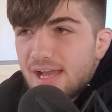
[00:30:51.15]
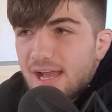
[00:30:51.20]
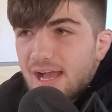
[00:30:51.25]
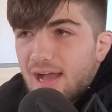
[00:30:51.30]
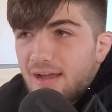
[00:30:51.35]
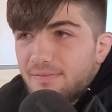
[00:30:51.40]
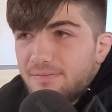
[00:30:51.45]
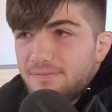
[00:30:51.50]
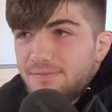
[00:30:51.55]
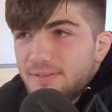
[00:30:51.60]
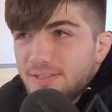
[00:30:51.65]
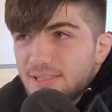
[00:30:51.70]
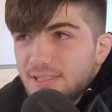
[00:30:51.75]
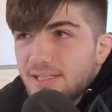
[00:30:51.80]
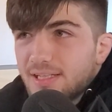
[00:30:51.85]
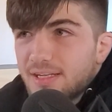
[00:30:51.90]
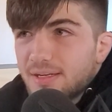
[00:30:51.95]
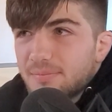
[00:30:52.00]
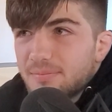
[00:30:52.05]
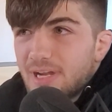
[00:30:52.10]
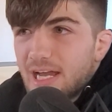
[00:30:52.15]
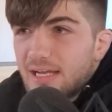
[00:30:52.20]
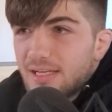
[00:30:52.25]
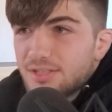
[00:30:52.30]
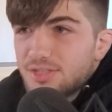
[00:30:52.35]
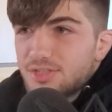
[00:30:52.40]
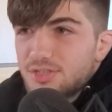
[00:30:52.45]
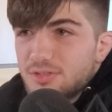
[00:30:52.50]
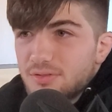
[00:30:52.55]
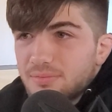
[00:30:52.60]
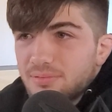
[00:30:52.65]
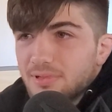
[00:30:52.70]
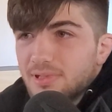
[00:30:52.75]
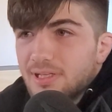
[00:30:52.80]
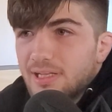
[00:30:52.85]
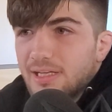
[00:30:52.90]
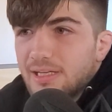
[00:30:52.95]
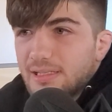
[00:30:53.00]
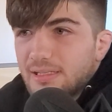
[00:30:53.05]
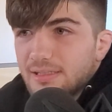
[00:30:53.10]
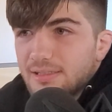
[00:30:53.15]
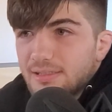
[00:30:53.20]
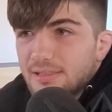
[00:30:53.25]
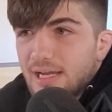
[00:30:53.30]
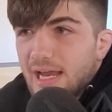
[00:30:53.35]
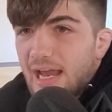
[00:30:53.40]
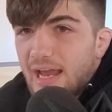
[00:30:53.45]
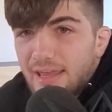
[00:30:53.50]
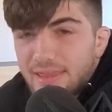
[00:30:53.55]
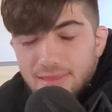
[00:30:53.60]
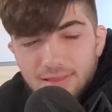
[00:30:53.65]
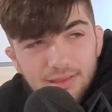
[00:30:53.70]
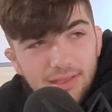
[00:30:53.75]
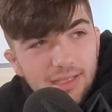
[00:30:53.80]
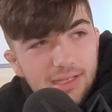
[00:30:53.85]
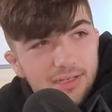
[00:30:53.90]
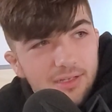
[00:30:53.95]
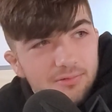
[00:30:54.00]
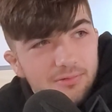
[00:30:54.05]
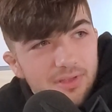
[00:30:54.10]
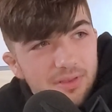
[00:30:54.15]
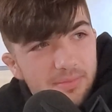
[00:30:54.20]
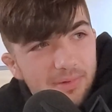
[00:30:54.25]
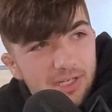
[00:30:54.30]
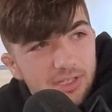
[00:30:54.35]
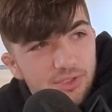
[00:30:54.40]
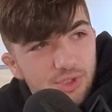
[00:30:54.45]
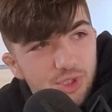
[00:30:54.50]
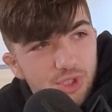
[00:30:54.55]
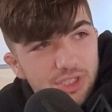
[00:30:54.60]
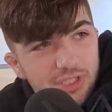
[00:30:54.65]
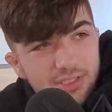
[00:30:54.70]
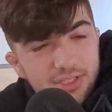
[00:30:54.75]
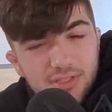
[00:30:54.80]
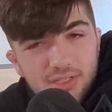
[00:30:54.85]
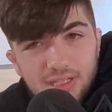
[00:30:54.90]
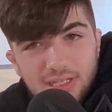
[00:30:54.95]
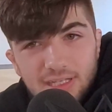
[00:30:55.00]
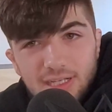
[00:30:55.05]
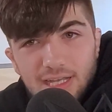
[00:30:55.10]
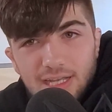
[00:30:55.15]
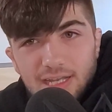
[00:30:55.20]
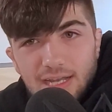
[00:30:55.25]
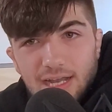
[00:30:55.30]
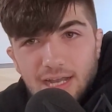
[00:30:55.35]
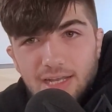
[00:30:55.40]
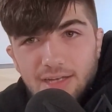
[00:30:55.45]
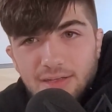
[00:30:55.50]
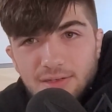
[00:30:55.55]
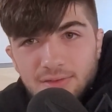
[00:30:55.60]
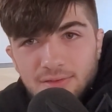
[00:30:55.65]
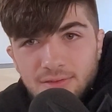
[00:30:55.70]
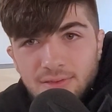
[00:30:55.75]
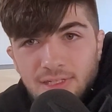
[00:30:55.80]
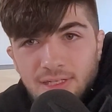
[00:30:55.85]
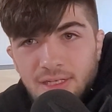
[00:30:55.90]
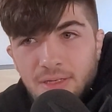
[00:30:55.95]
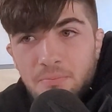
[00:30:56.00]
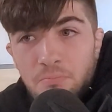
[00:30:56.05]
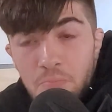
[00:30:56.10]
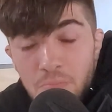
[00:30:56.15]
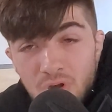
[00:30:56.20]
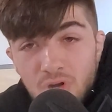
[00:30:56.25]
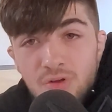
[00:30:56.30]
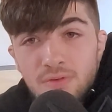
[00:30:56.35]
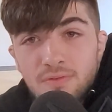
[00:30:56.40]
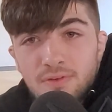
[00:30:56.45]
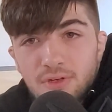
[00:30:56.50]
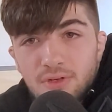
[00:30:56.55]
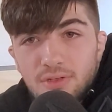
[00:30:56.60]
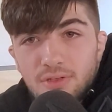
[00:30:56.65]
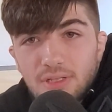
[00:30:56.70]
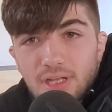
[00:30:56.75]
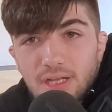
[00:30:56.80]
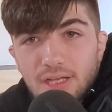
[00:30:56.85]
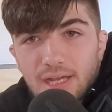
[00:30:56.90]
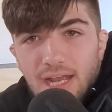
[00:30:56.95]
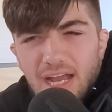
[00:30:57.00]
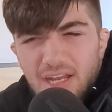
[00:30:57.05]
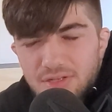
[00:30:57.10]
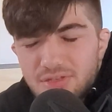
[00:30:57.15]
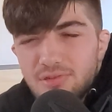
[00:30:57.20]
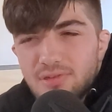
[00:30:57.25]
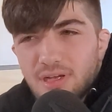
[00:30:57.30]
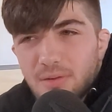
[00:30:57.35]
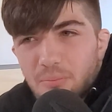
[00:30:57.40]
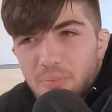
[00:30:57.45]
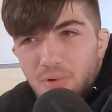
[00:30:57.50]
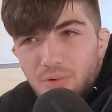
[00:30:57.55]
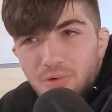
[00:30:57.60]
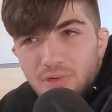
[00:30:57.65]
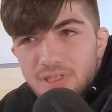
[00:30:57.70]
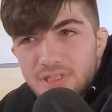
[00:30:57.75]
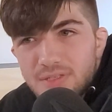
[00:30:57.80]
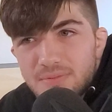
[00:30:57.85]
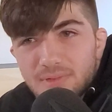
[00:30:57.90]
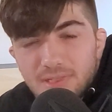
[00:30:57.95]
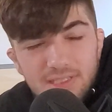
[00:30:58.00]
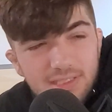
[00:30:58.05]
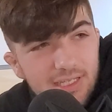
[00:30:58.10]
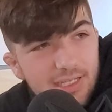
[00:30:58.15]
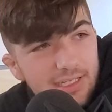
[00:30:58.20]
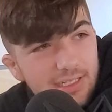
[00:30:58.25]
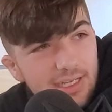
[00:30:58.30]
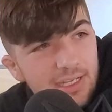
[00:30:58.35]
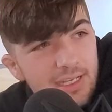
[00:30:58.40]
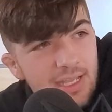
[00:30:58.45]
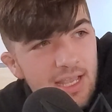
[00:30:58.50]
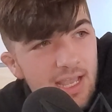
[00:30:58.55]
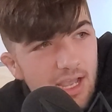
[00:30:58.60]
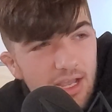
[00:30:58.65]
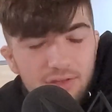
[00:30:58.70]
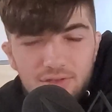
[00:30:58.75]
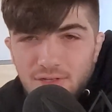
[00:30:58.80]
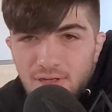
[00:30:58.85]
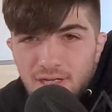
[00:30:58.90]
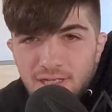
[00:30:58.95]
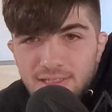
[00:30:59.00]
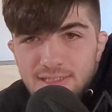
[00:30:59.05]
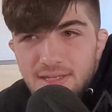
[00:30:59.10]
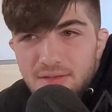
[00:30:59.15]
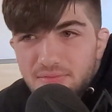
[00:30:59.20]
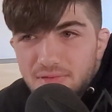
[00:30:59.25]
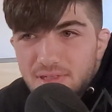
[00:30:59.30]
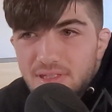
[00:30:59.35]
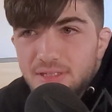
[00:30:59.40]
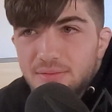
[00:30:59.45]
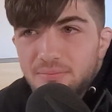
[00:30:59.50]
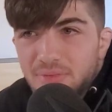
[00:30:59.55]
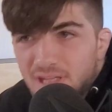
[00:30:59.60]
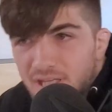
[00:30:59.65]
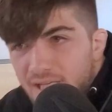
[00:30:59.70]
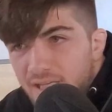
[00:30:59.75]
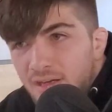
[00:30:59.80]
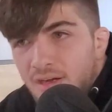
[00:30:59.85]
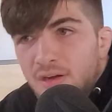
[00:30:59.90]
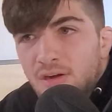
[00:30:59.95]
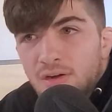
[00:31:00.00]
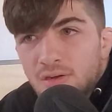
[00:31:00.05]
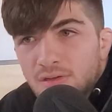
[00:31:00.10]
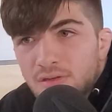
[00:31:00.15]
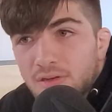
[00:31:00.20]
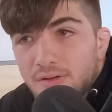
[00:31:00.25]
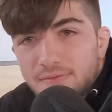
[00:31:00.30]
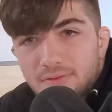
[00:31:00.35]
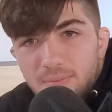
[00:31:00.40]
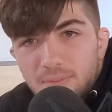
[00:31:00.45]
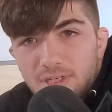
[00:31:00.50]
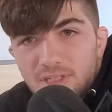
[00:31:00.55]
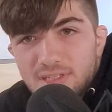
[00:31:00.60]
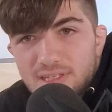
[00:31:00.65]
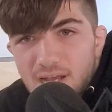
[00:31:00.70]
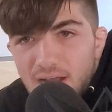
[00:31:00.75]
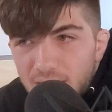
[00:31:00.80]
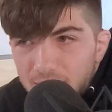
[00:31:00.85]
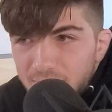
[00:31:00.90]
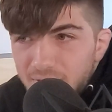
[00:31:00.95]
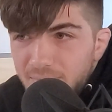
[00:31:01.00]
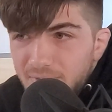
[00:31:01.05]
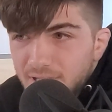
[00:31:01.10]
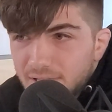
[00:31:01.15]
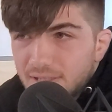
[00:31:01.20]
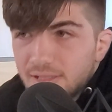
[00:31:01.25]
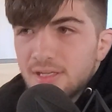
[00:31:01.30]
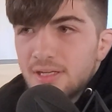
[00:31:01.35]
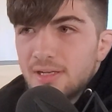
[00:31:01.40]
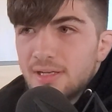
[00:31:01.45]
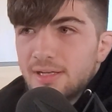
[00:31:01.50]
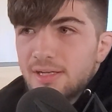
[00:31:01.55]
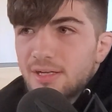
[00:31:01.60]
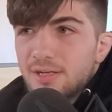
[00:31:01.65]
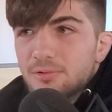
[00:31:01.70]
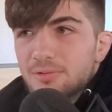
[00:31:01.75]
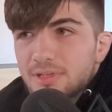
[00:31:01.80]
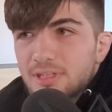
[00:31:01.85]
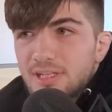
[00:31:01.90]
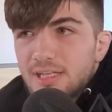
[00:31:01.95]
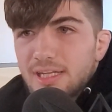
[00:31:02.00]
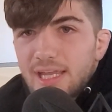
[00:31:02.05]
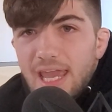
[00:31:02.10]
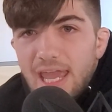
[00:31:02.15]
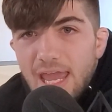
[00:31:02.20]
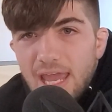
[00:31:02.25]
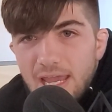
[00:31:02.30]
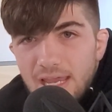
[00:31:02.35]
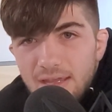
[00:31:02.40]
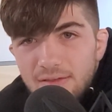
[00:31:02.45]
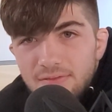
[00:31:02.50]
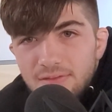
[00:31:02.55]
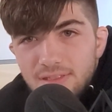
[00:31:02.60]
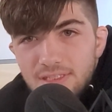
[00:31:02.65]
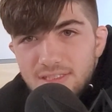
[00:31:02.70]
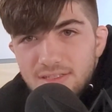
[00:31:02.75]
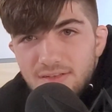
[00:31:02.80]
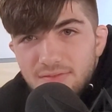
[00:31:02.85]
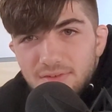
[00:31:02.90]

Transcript: I feel like I'm not super like athletic with my jiu-jitsu. Like I don't like move a whole lot. I do at points, but it's like, I don't know, I typically play guard, or if I'm on top, I'm like real like heavy and stuff.